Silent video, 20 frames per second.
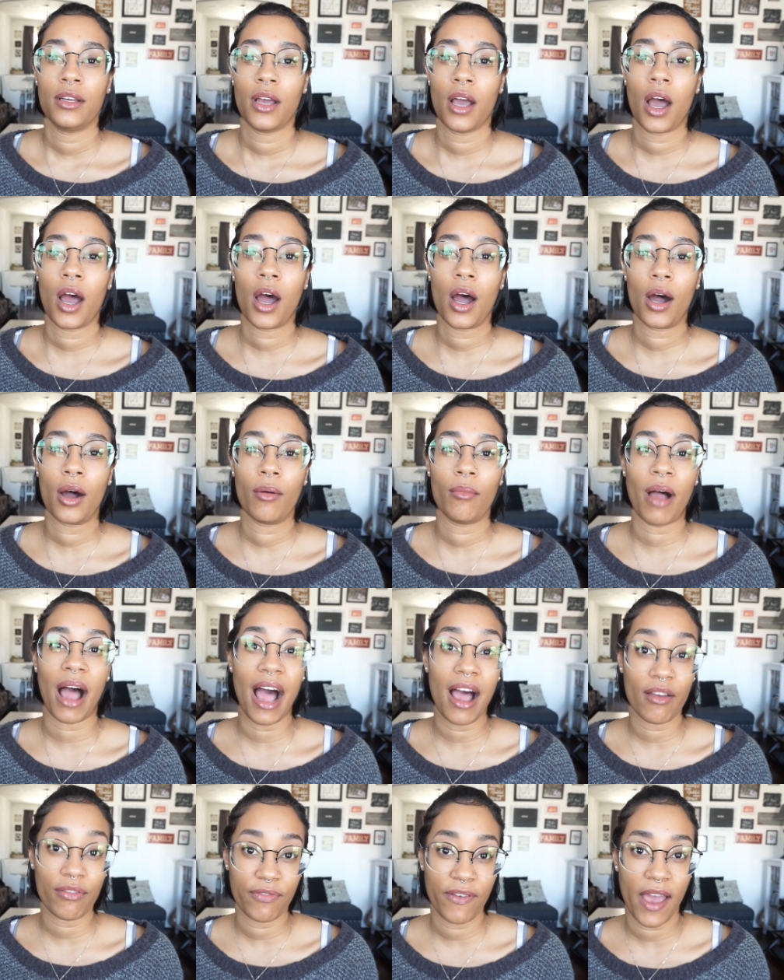um,
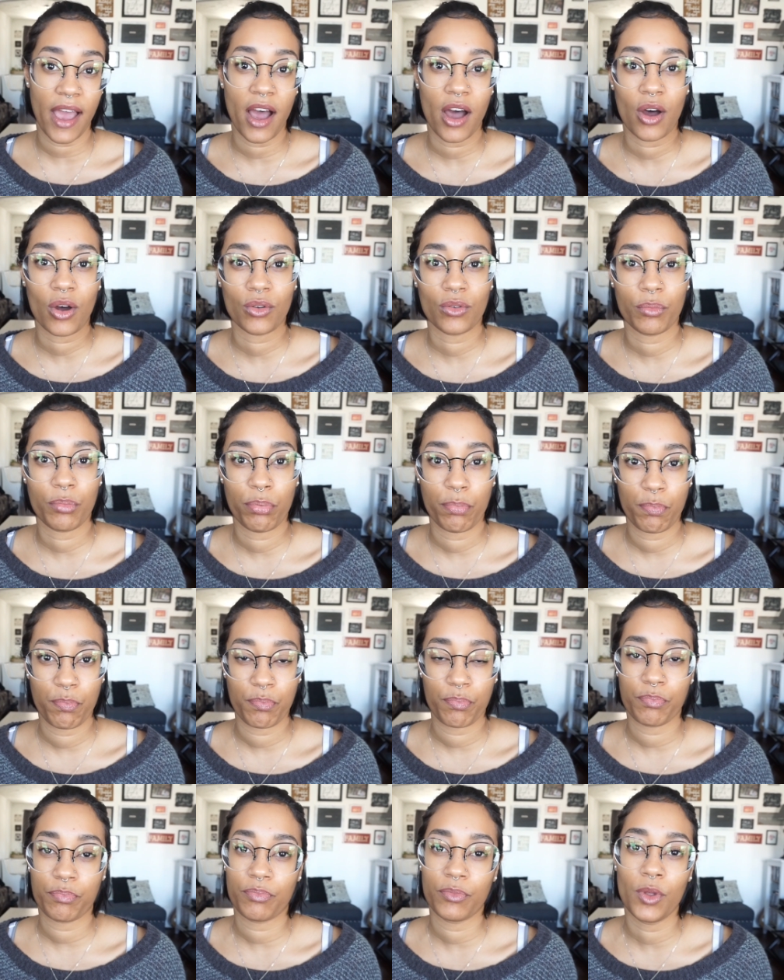I found,
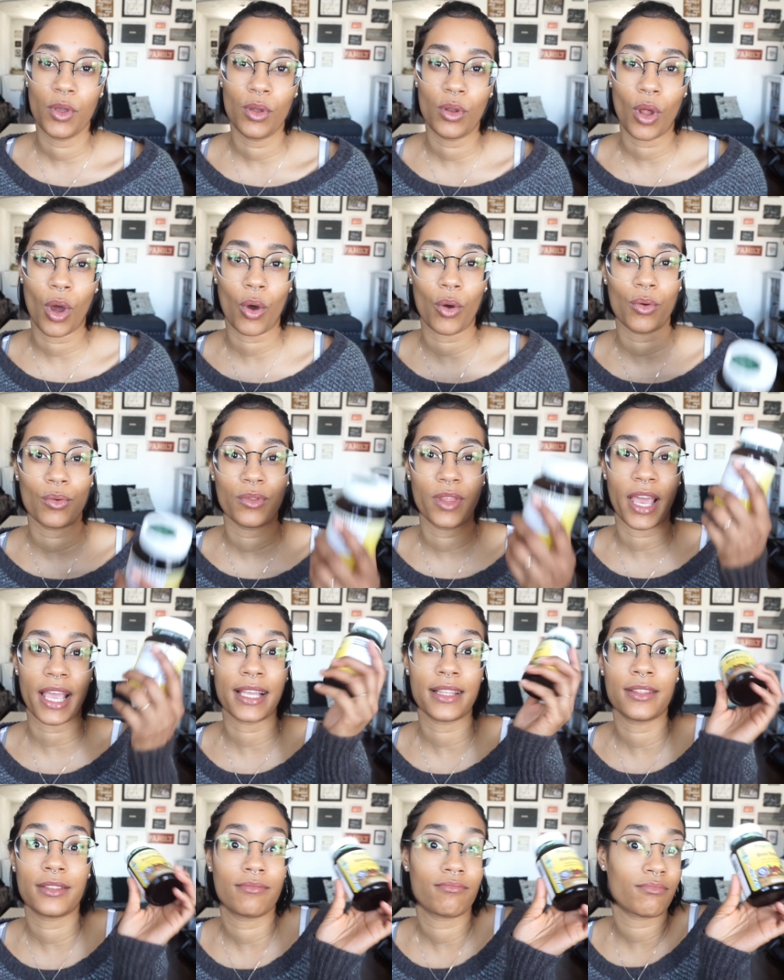you know,
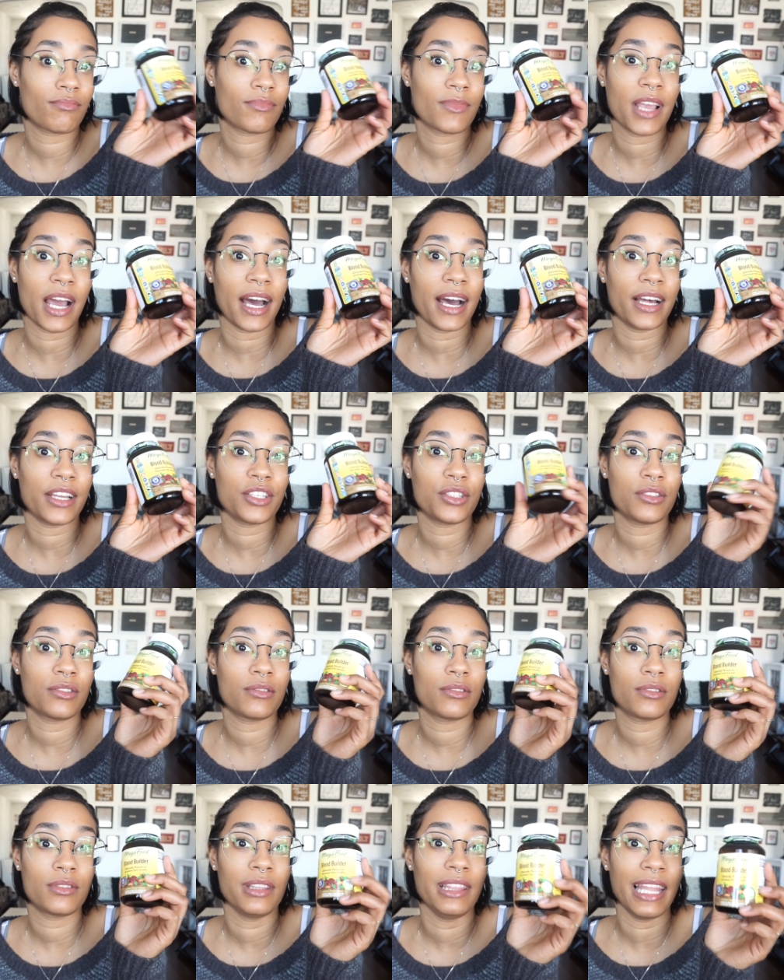that God
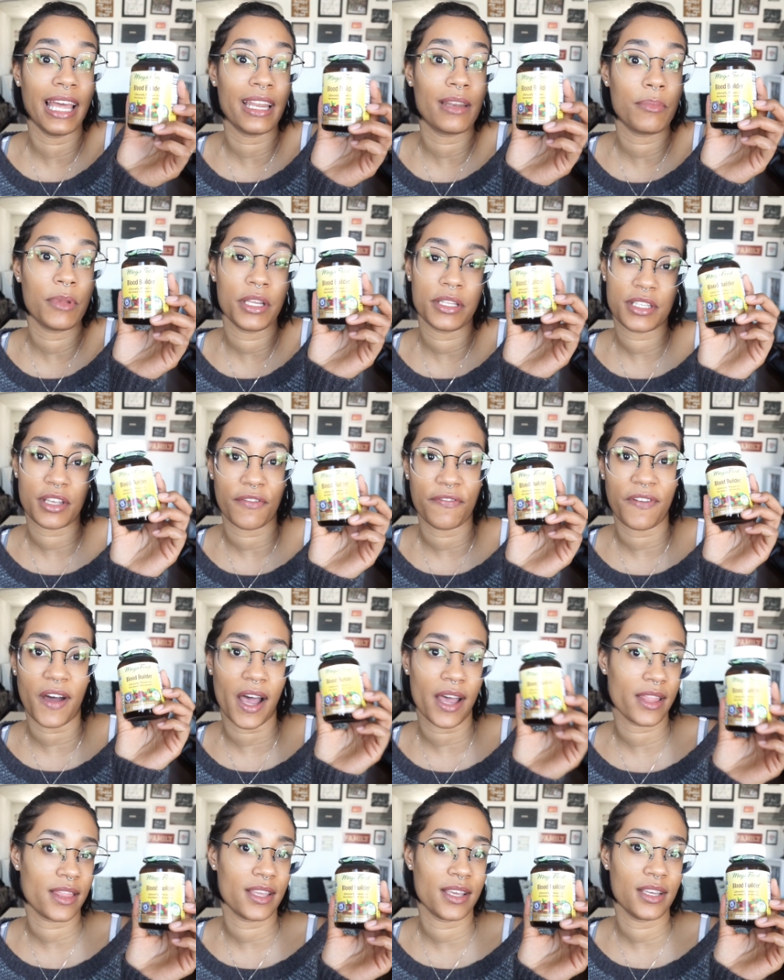led me to
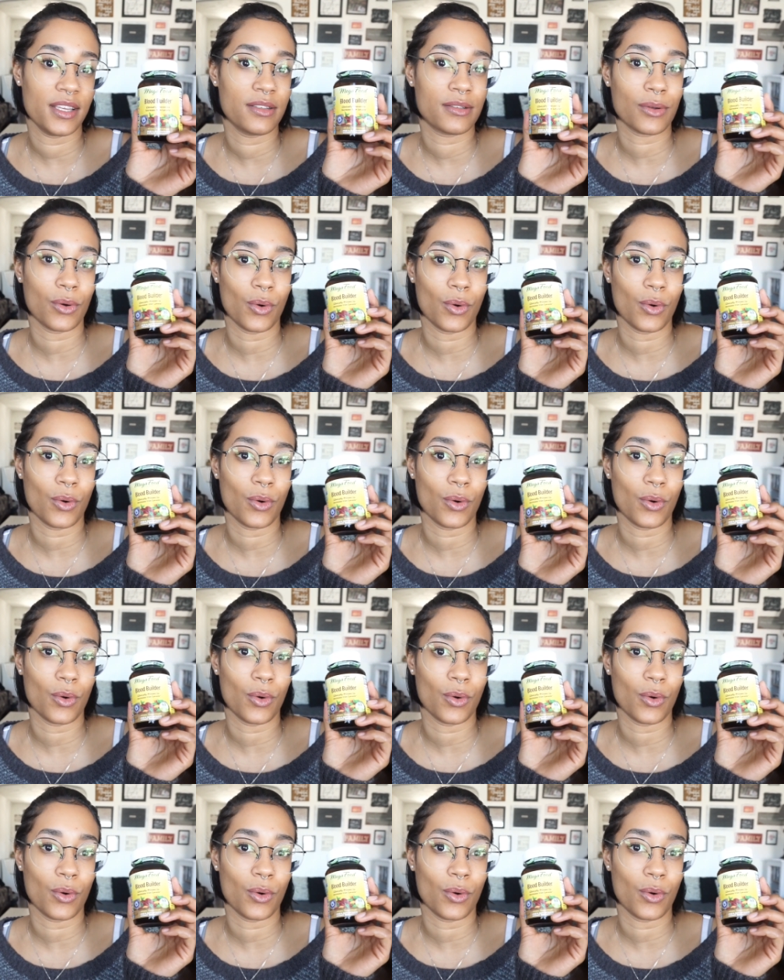find these